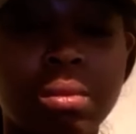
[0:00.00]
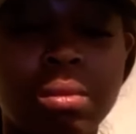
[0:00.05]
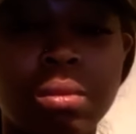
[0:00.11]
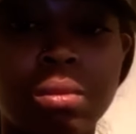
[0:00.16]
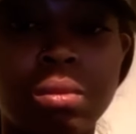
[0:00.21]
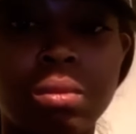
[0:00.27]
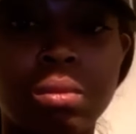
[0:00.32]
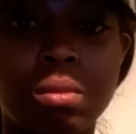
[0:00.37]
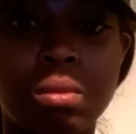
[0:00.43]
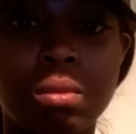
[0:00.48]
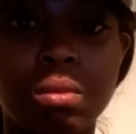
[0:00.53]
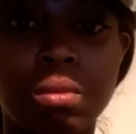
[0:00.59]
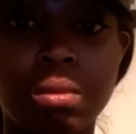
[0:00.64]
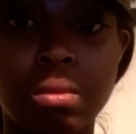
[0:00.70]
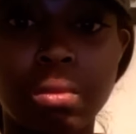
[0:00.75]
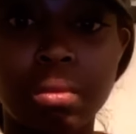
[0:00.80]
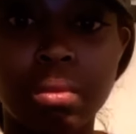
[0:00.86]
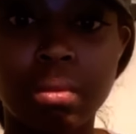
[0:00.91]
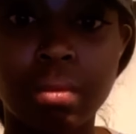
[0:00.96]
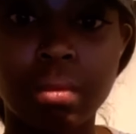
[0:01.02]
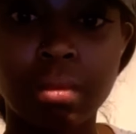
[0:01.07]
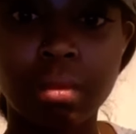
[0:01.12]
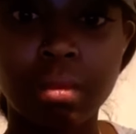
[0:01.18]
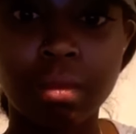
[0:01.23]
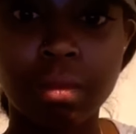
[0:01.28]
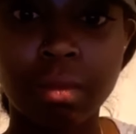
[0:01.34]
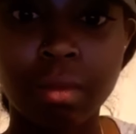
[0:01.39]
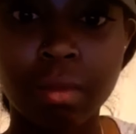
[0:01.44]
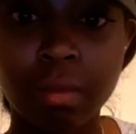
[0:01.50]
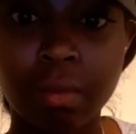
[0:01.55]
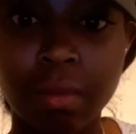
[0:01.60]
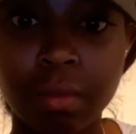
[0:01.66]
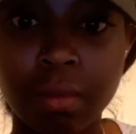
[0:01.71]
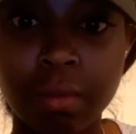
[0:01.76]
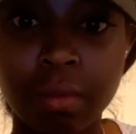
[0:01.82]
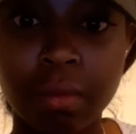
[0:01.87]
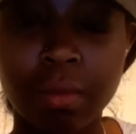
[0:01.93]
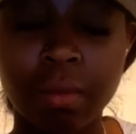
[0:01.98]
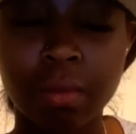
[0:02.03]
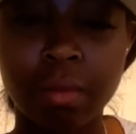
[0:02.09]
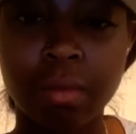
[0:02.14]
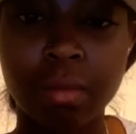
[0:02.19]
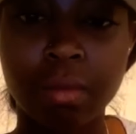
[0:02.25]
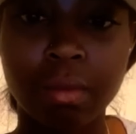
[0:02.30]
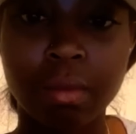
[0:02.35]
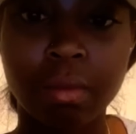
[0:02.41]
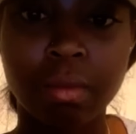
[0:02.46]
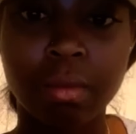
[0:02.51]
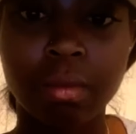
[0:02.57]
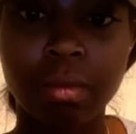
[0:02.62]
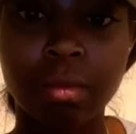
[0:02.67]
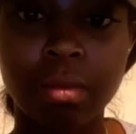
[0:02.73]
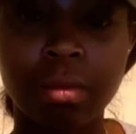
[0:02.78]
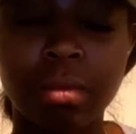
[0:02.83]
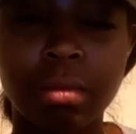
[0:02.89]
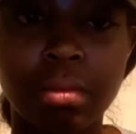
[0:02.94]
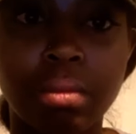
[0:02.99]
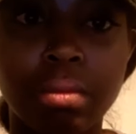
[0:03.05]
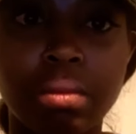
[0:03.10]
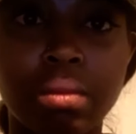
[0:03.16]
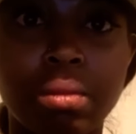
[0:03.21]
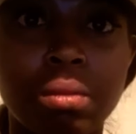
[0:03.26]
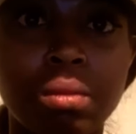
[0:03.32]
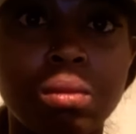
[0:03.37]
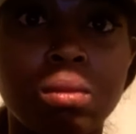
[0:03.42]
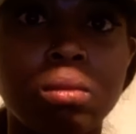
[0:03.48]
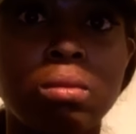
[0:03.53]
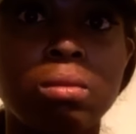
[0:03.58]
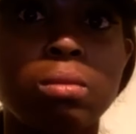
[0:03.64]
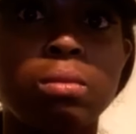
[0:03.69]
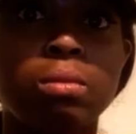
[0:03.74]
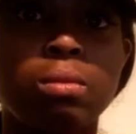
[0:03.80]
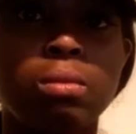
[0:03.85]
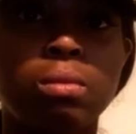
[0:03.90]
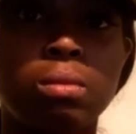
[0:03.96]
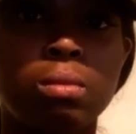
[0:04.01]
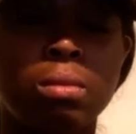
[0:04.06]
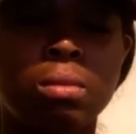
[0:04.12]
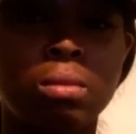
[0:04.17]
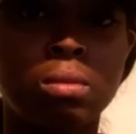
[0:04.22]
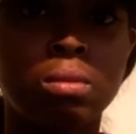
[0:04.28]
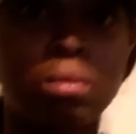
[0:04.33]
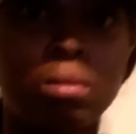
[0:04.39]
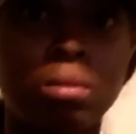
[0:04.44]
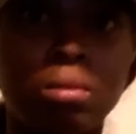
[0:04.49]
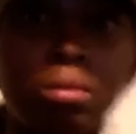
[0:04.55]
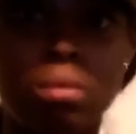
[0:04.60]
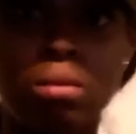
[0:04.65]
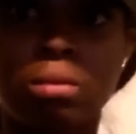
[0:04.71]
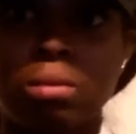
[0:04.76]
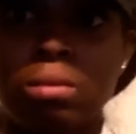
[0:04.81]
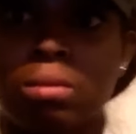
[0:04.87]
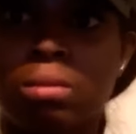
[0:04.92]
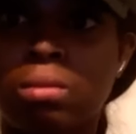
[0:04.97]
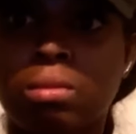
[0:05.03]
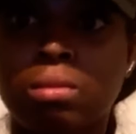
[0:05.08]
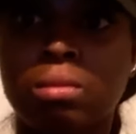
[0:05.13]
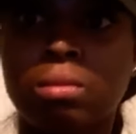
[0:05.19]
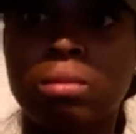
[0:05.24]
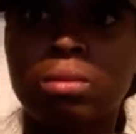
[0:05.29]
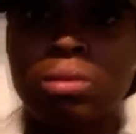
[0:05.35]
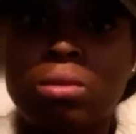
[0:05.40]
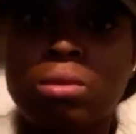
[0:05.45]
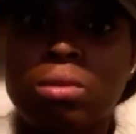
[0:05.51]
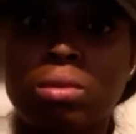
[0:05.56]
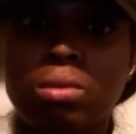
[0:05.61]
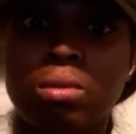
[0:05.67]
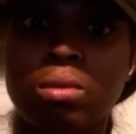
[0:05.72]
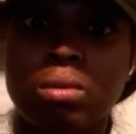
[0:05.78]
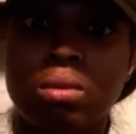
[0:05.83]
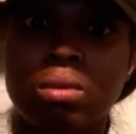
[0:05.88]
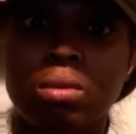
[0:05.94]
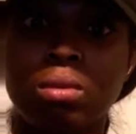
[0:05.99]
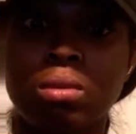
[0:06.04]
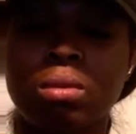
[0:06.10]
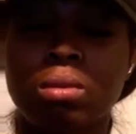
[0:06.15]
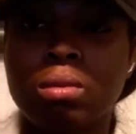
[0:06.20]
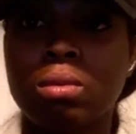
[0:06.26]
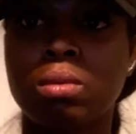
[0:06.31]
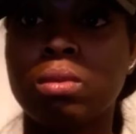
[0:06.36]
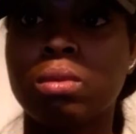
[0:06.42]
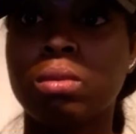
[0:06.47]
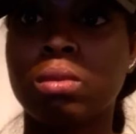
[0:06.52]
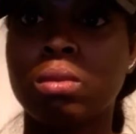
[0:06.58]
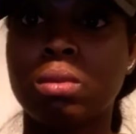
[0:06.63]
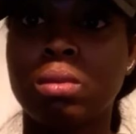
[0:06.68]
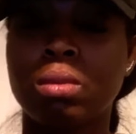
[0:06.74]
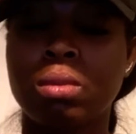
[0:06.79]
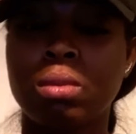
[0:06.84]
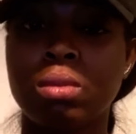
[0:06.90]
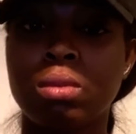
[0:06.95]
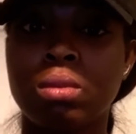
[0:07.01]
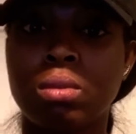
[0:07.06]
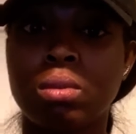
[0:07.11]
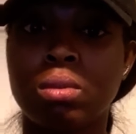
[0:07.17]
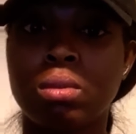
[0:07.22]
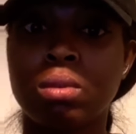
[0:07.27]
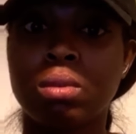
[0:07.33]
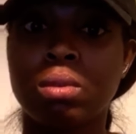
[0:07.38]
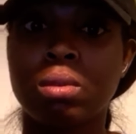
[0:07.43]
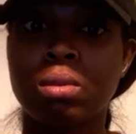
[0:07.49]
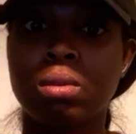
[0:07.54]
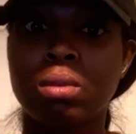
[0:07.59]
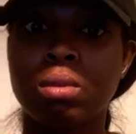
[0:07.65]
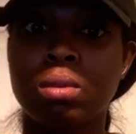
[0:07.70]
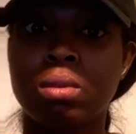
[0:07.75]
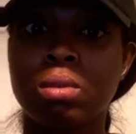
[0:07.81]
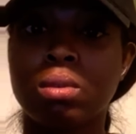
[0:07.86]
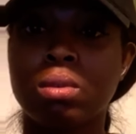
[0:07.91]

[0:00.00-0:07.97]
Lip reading: (silent)